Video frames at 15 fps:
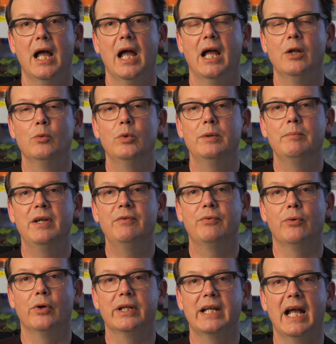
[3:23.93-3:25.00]
and we may
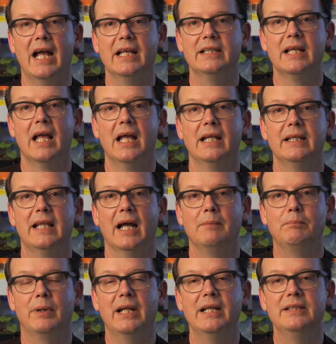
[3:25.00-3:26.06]
forecast
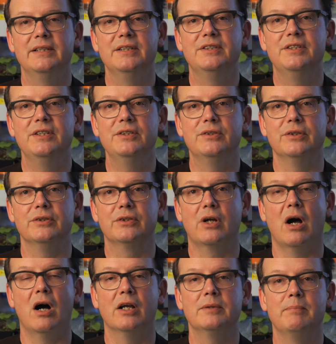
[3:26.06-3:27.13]
that plant diseases
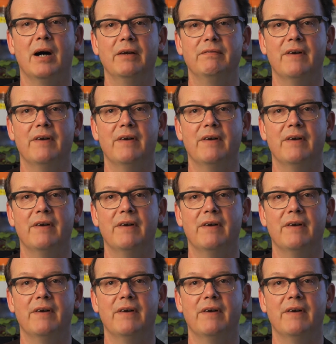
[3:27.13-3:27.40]
caused by